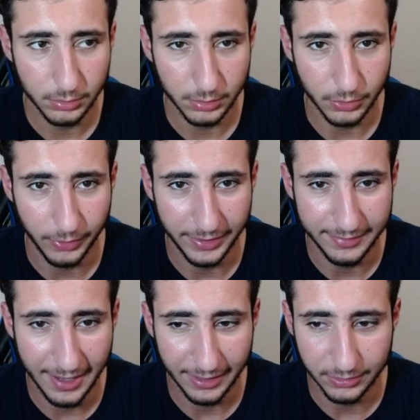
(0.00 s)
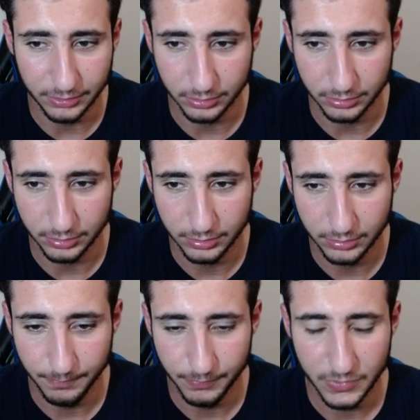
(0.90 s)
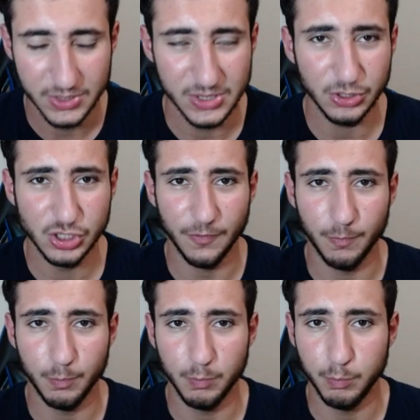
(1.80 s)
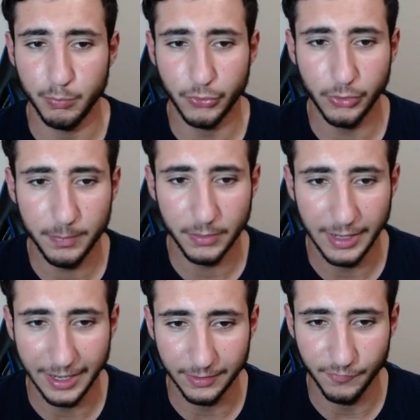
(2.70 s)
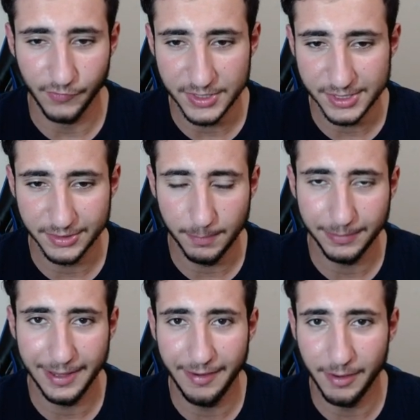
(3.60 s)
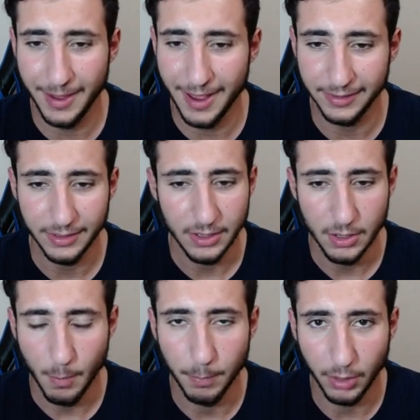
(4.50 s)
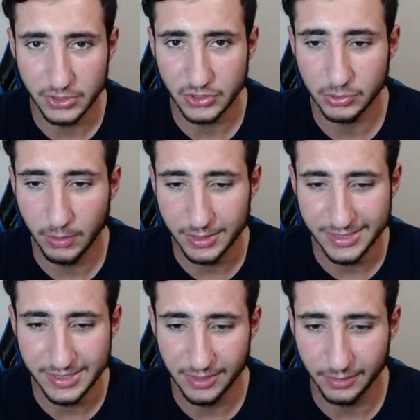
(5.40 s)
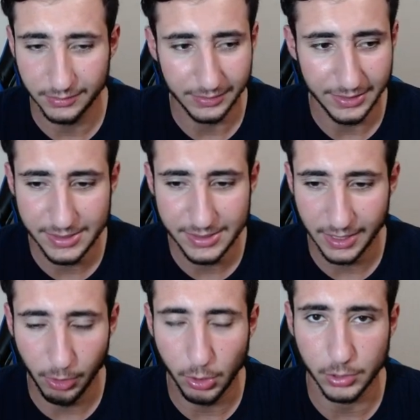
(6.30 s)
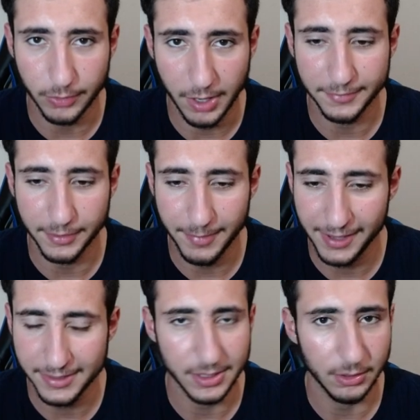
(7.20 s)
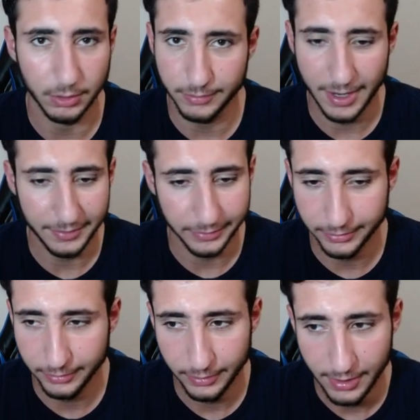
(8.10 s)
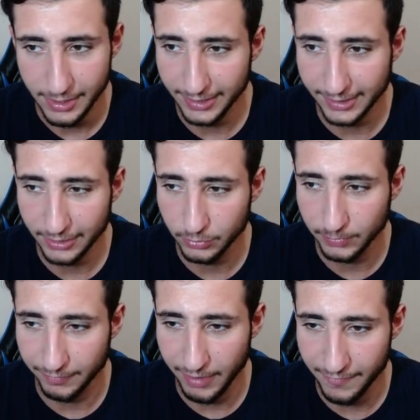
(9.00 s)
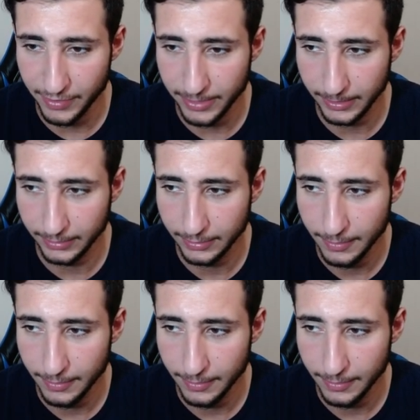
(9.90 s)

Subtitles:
Great tackle. Such a proper, like, versatile player, man. Box to box, he's an all-rounder, man. He's an all-rounder. He can do a bit of everything.